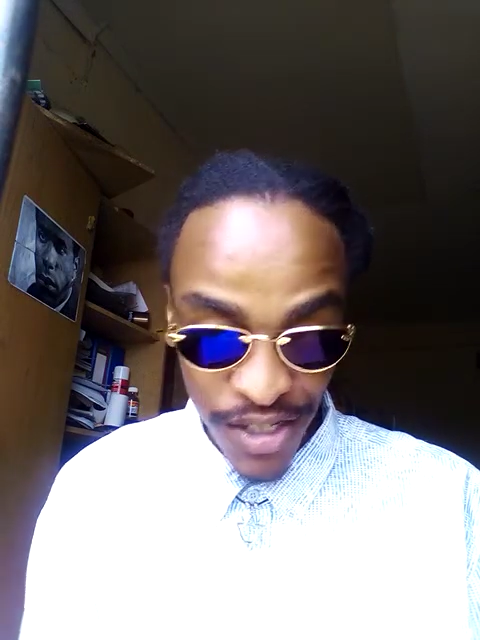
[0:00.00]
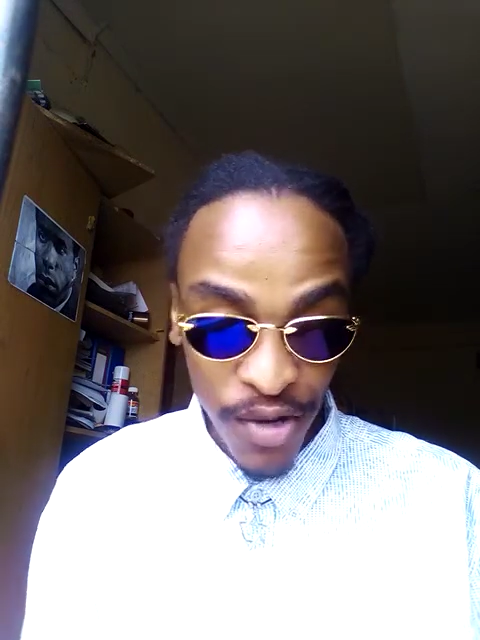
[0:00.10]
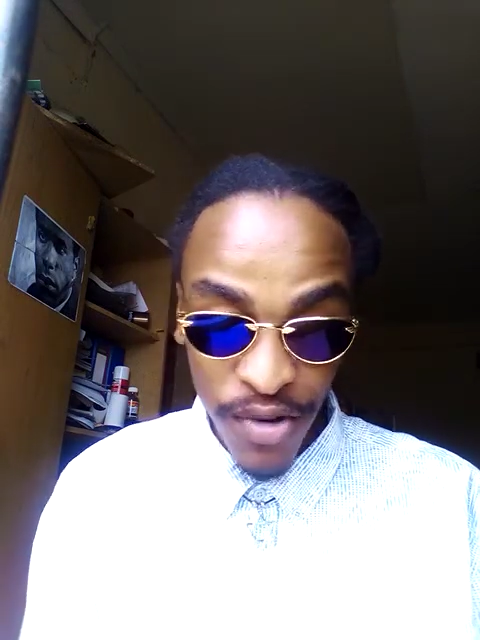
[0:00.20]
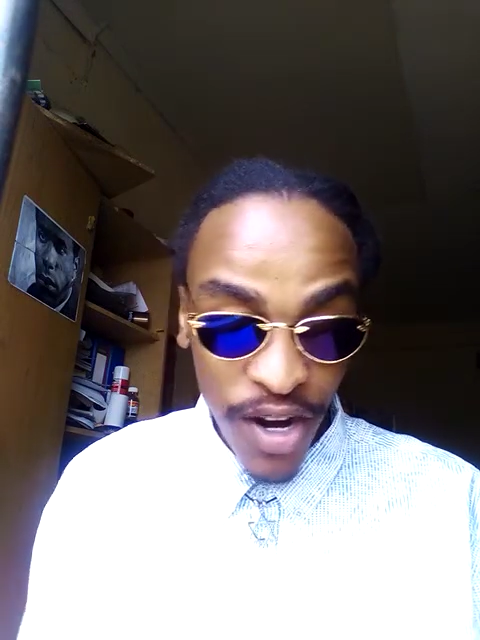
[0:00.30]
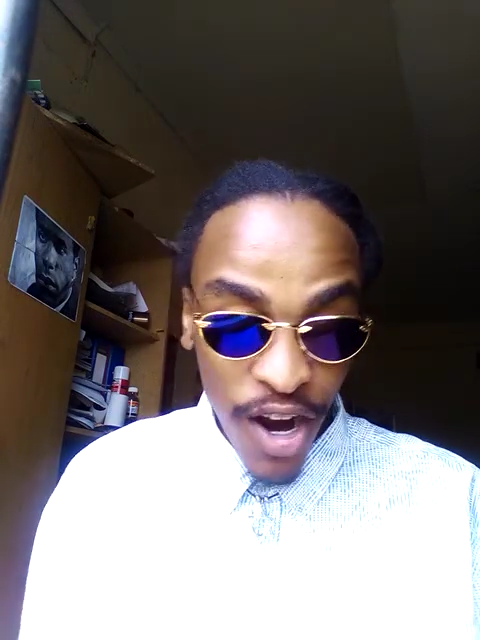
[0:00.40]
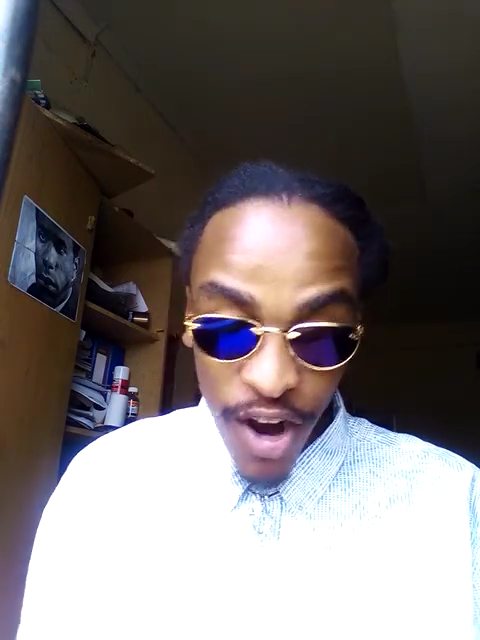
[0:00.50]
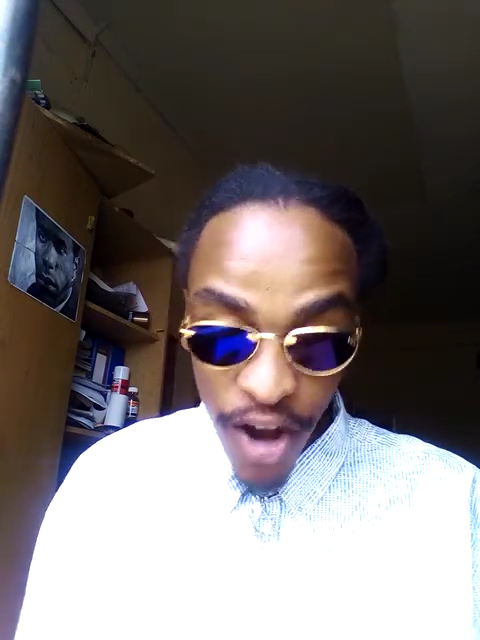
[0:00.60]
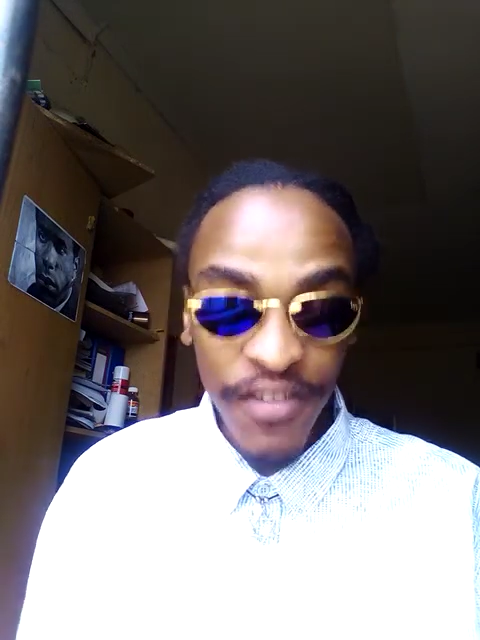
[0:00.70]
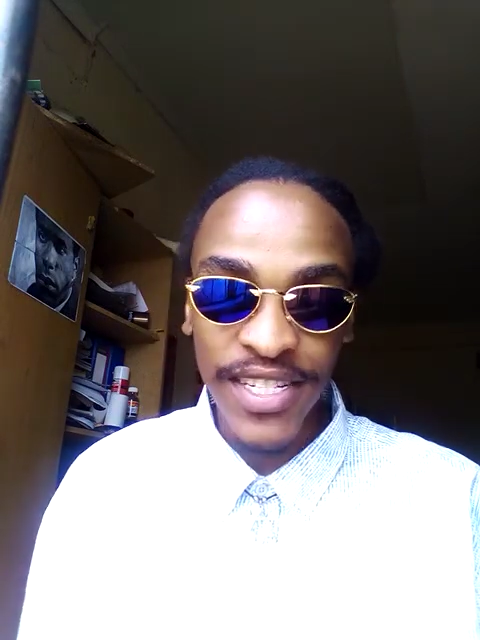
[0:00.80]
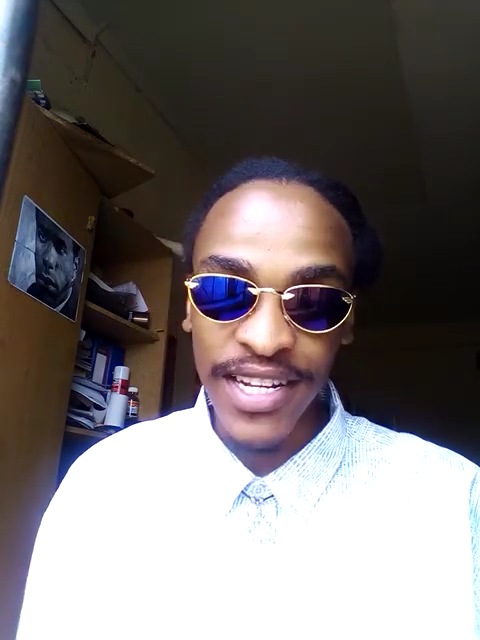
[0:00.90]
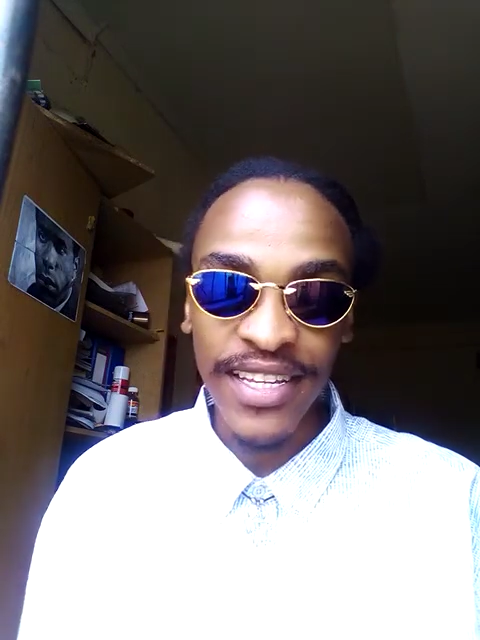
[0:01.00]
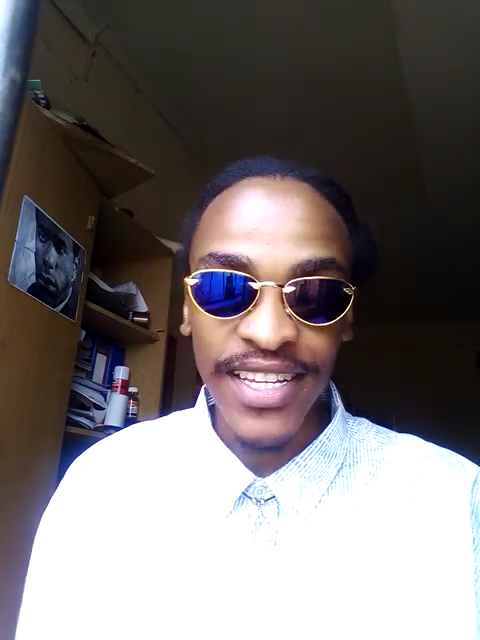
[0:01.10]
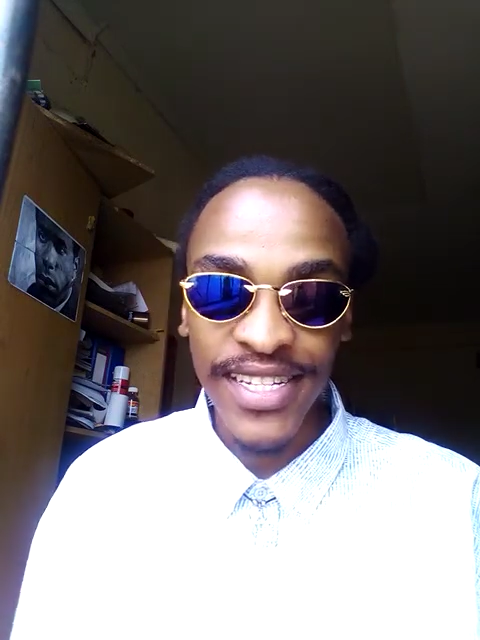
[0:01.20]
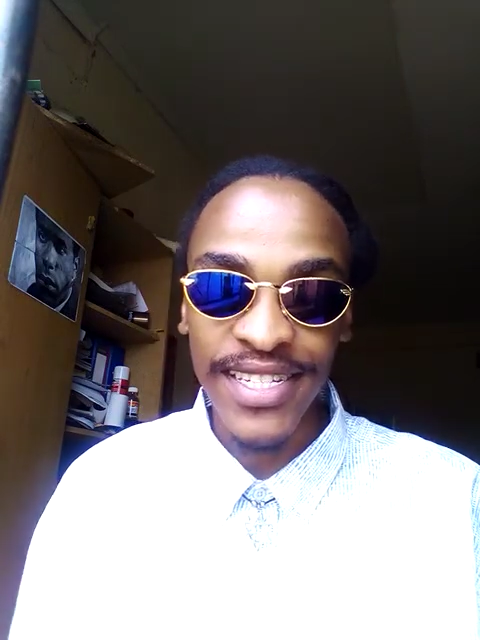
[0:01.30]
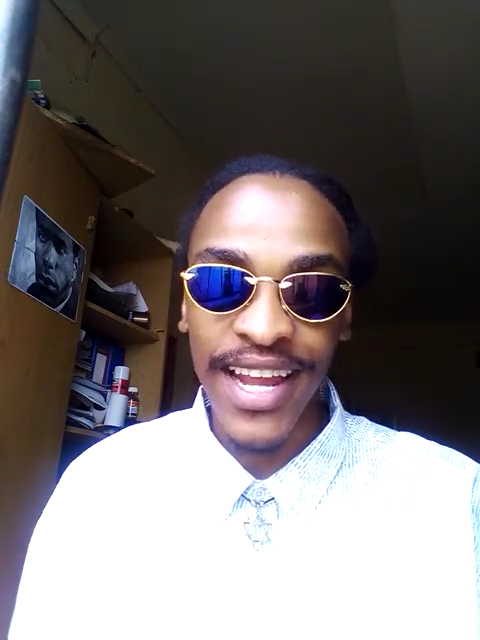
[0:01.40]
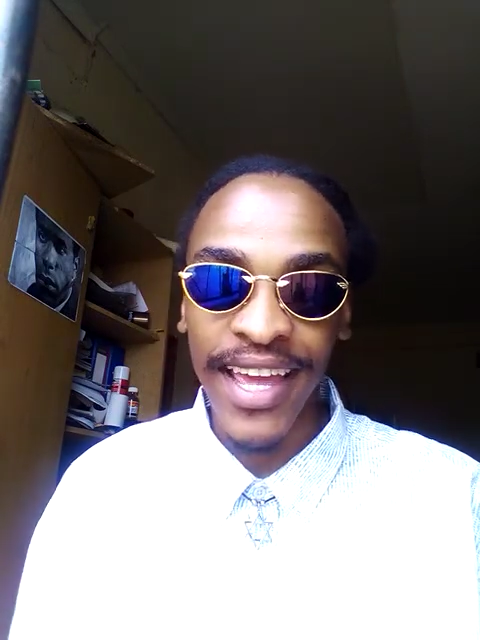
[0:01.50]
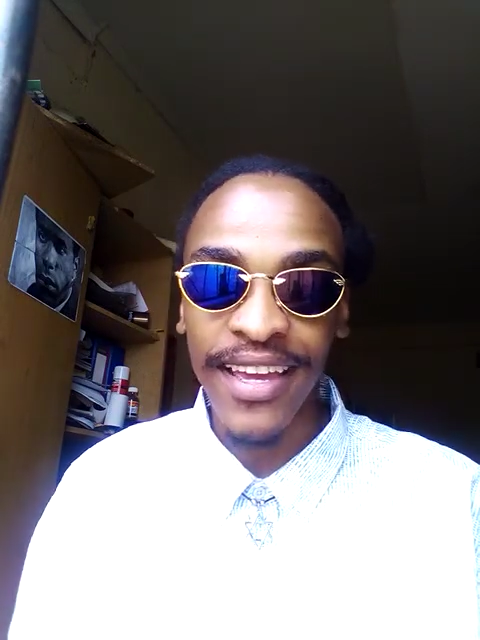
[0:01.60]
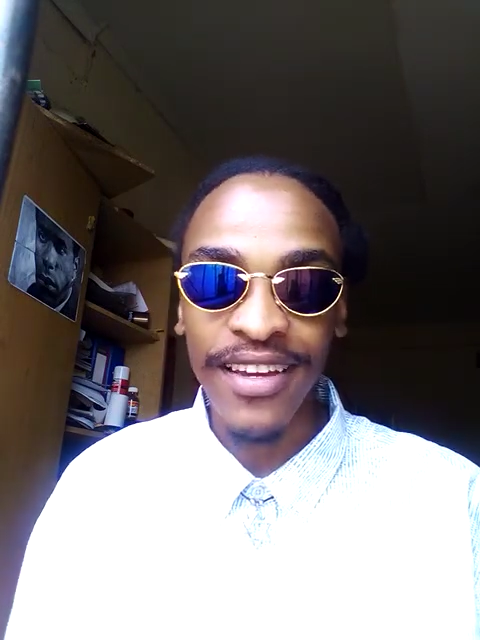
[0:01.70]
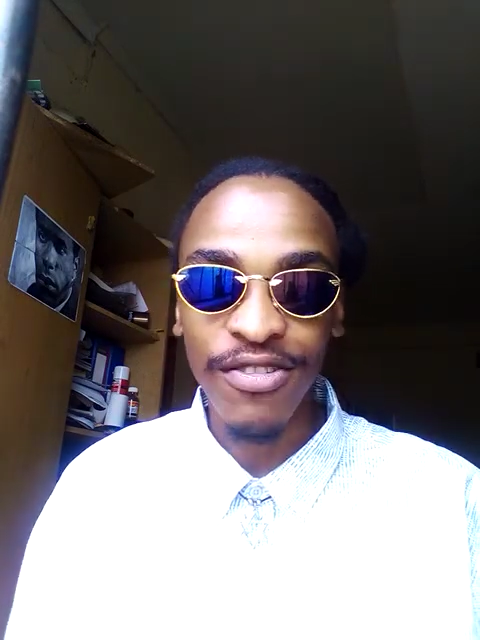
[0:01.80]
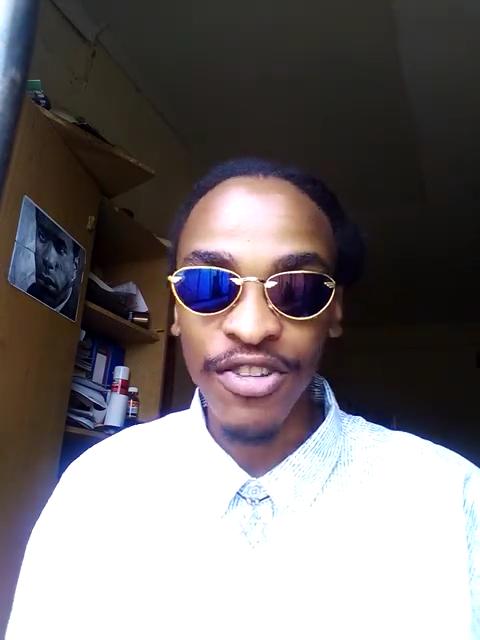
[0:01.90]
So, obviously, this is like
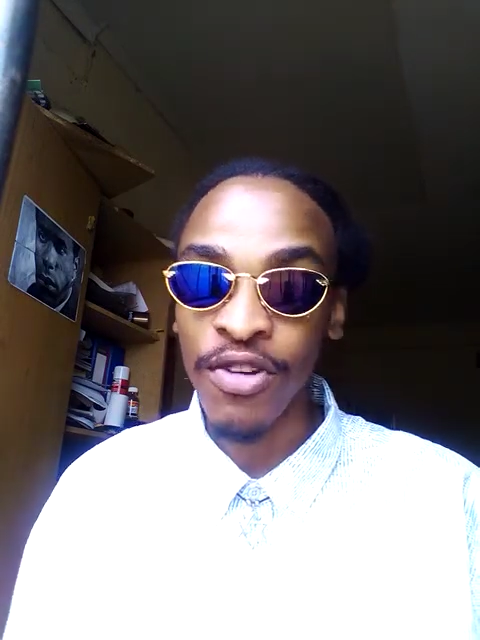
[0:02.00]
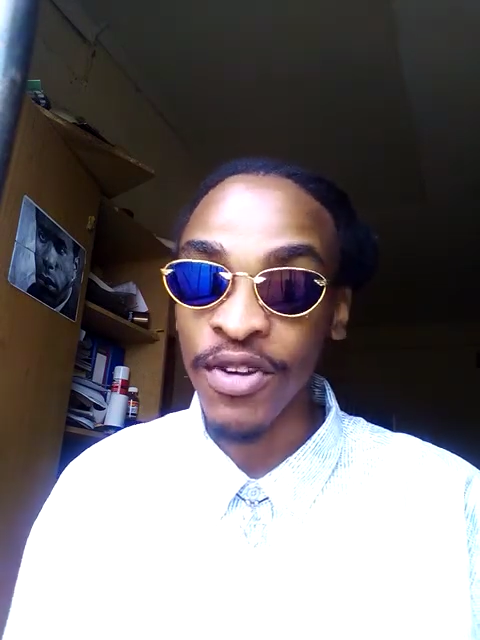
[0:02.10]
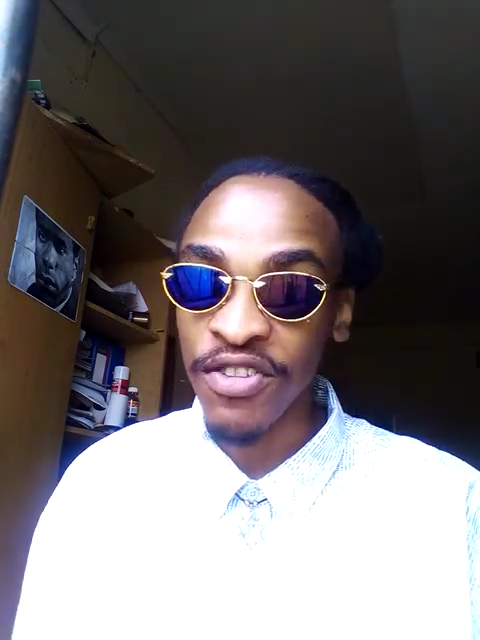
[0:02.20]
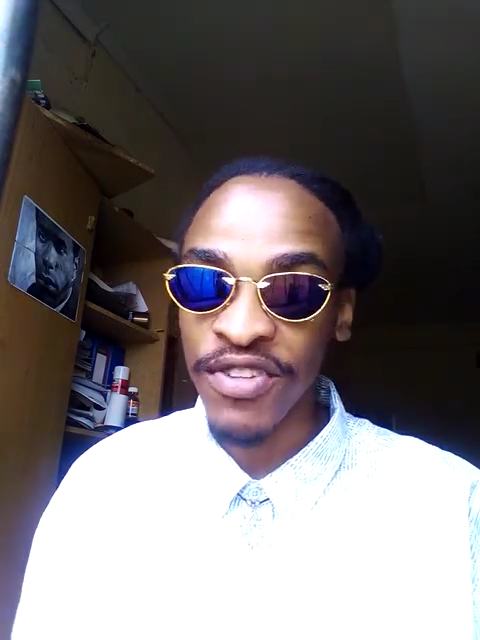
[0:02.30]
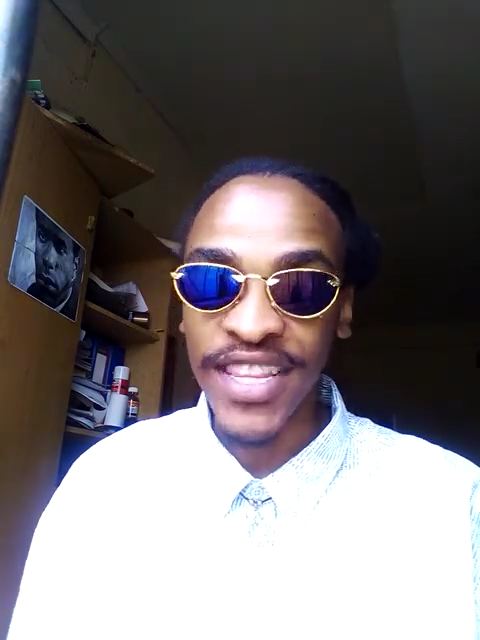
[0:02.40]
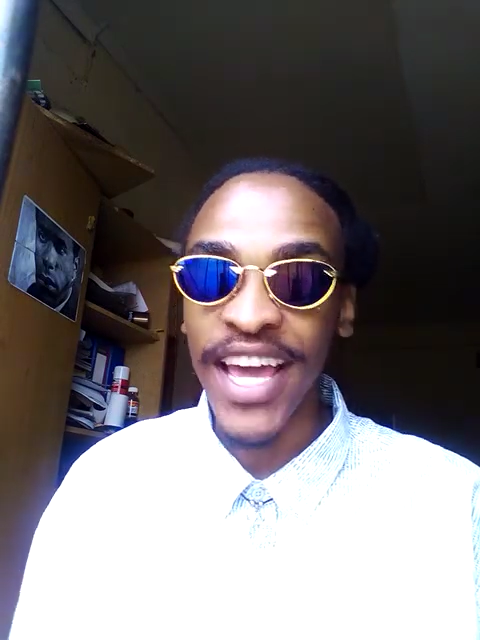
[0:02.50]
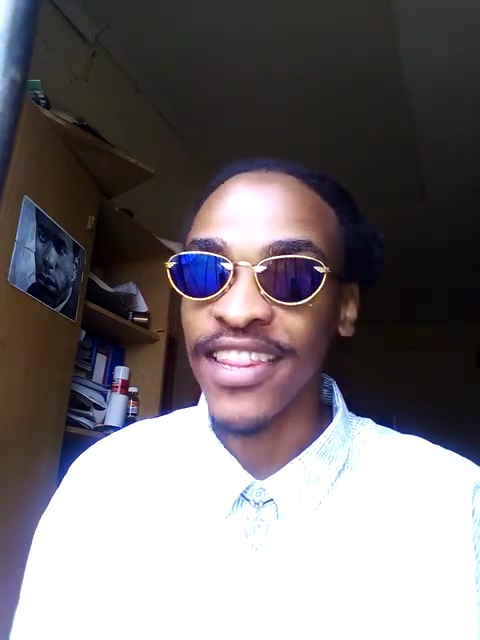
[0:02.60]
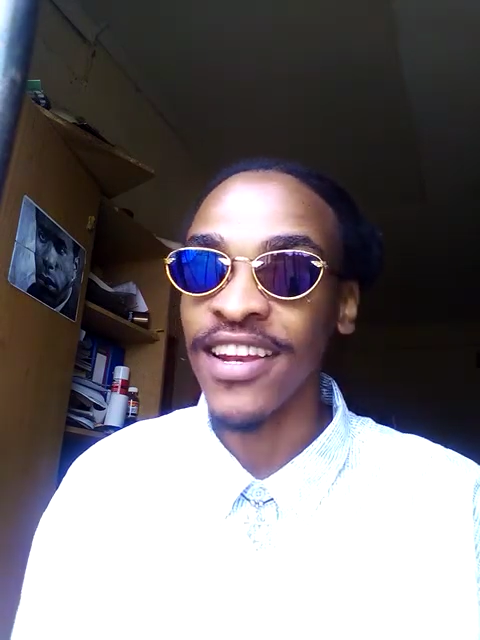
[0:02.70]
when you read that,